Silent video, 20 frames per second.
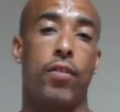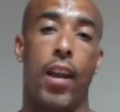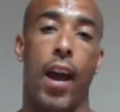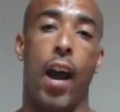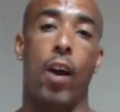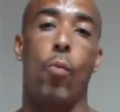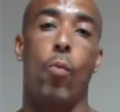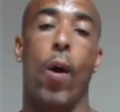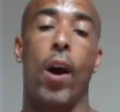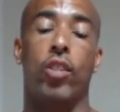If
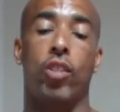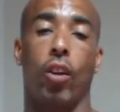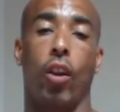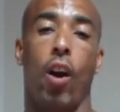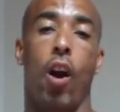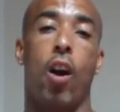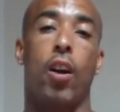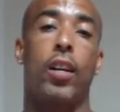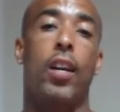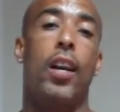not, watch
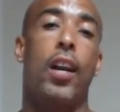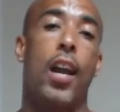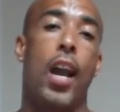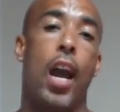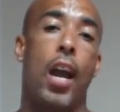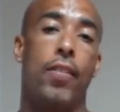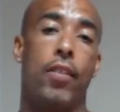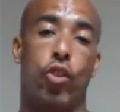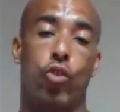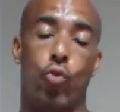along
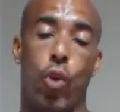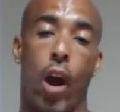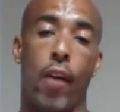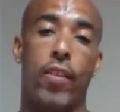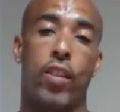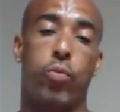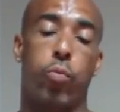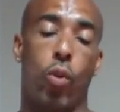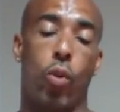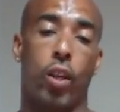and then
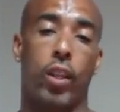try this